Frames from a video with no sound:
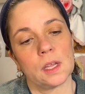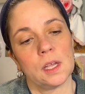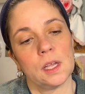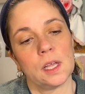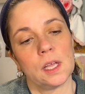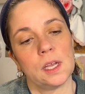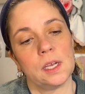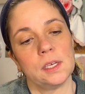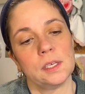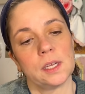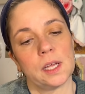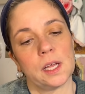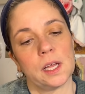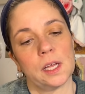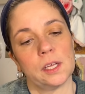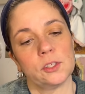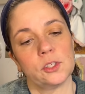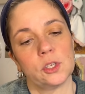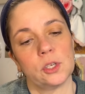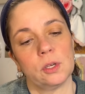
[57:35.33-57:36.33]
And uh,
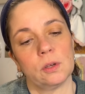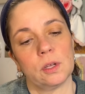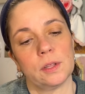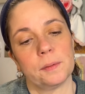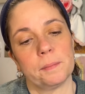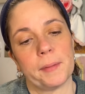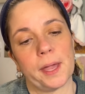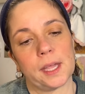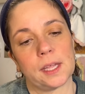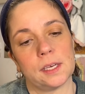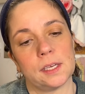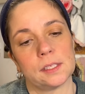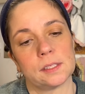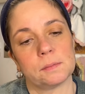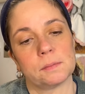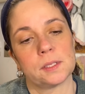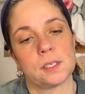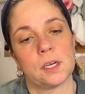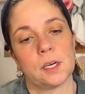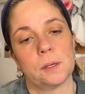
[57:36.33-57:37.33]
I'll show you all the
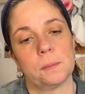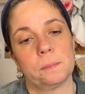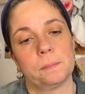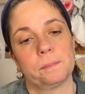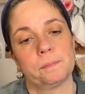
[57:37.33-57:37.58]
mechanisms here.